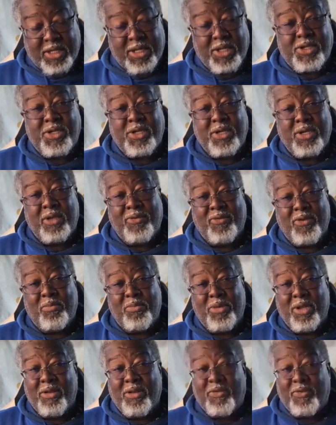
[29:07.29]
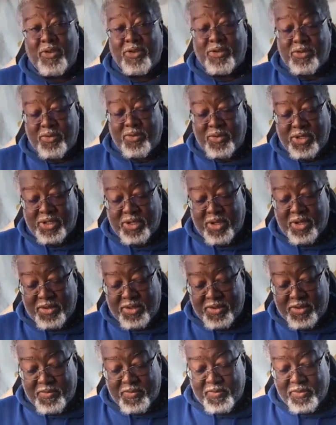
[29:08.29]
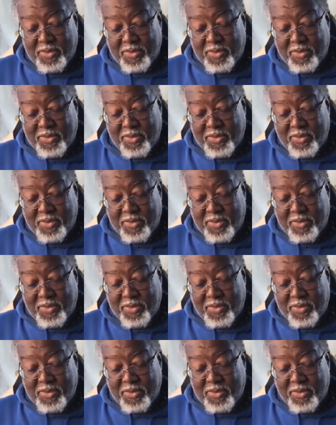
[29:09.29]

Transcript: and achieve a beneficial result.